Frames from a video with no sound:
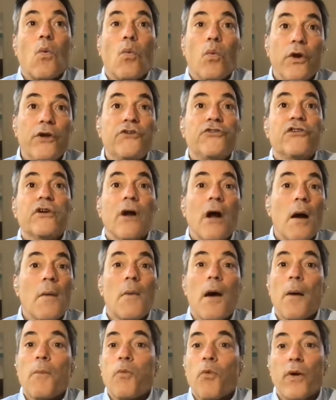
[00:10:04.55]
we should come
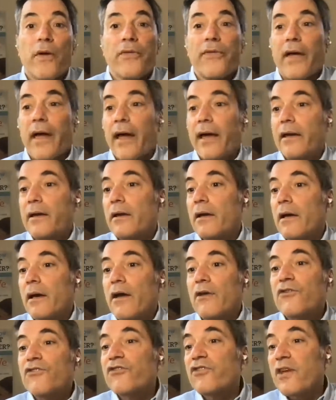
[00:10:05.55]
up with a
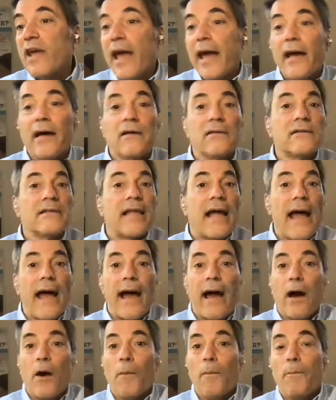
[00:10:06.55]
scaled
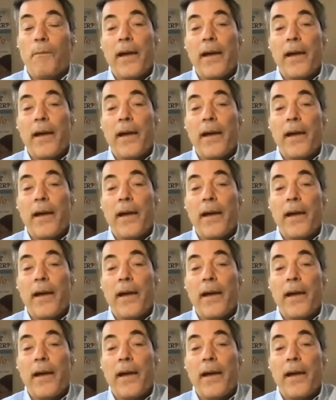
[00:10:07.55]
down,